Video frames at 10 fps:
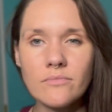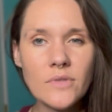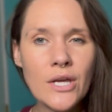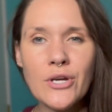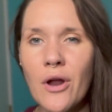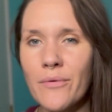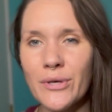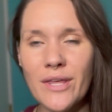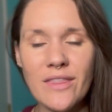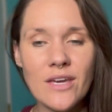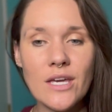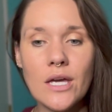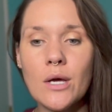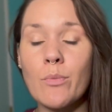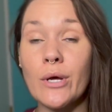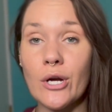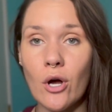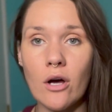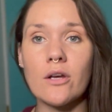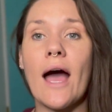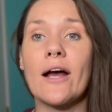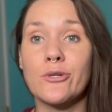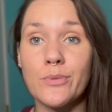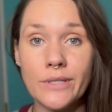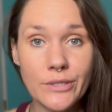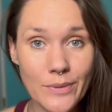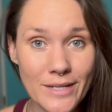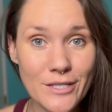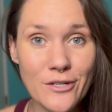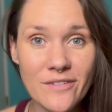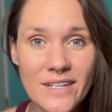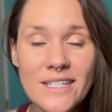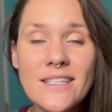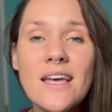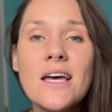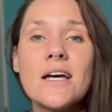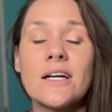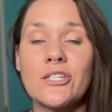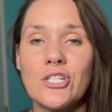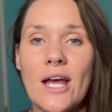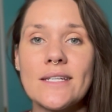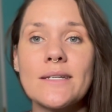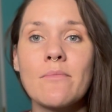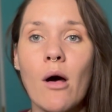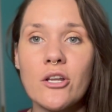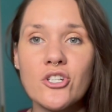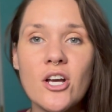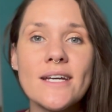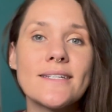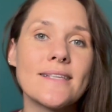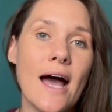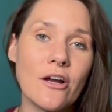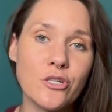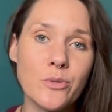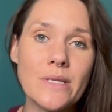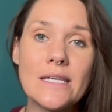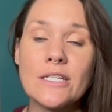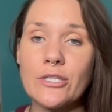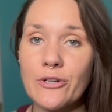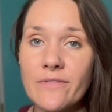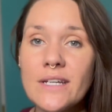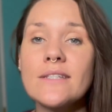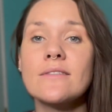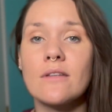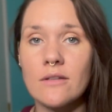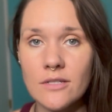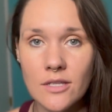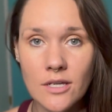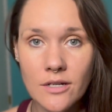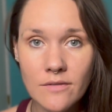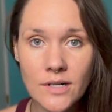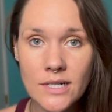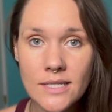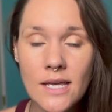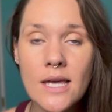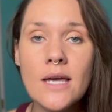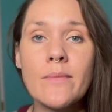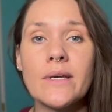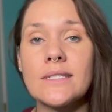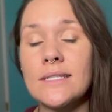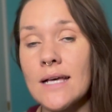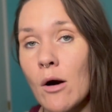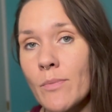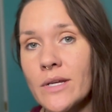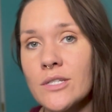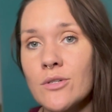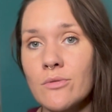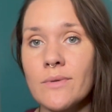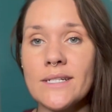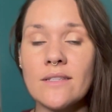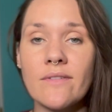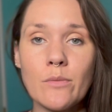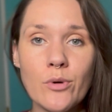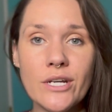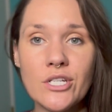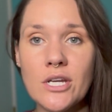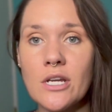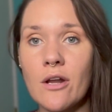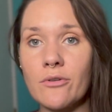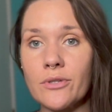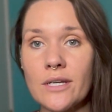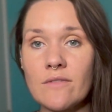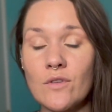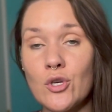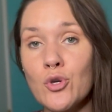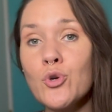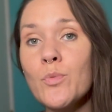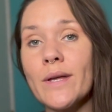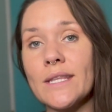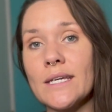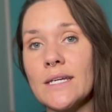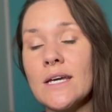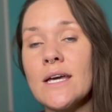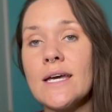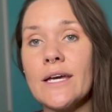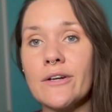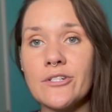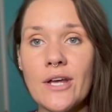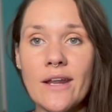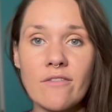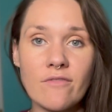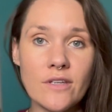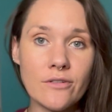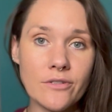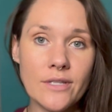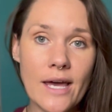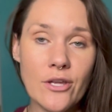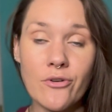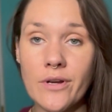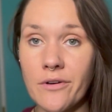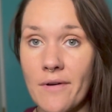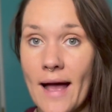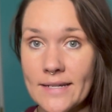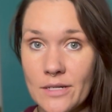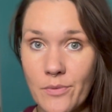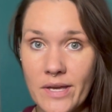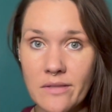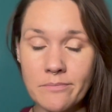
you're not really thinking, but you're all actually doing service, because chanting mantra is actually service unto the universe, because it's helping to raise the vibration not only of you, but the energetic field that you're interacting with.